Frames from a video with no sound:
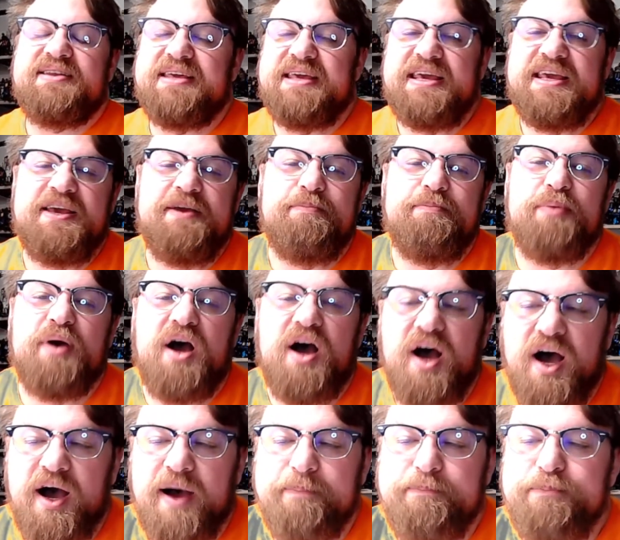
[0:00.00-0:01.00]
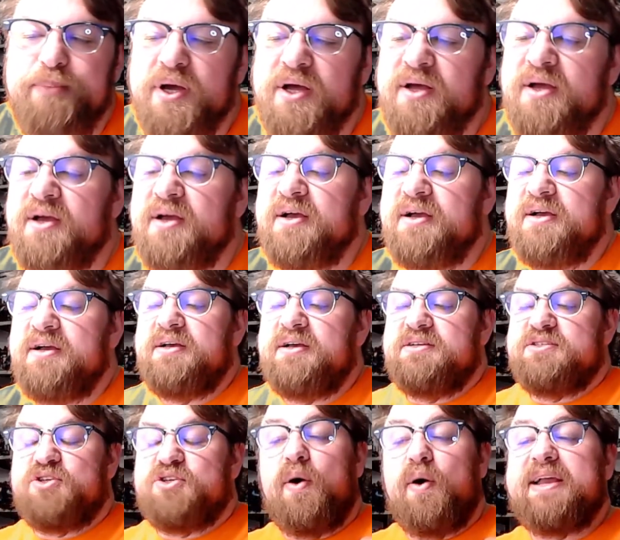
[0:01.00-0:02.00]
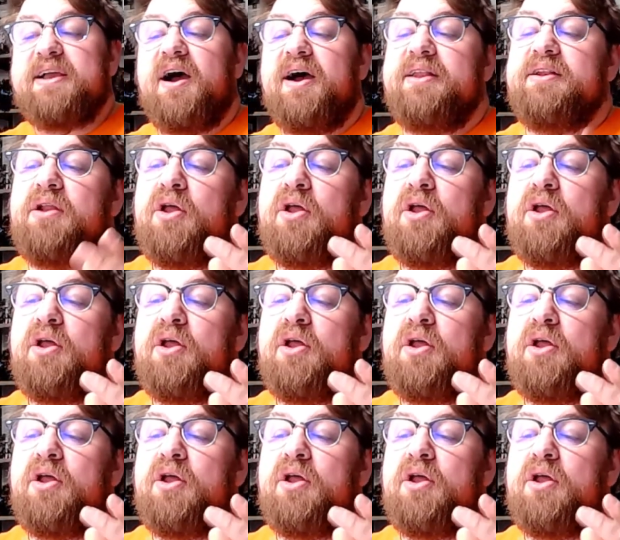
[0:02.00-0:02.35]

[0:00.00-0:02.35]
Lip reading: keep up. So I got